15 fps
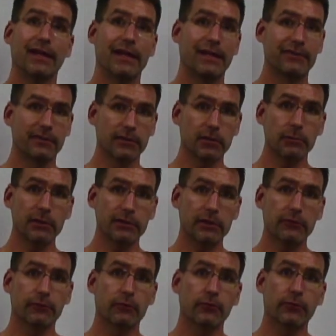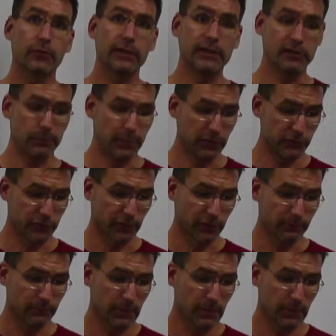It's a little bit different for each pitcher.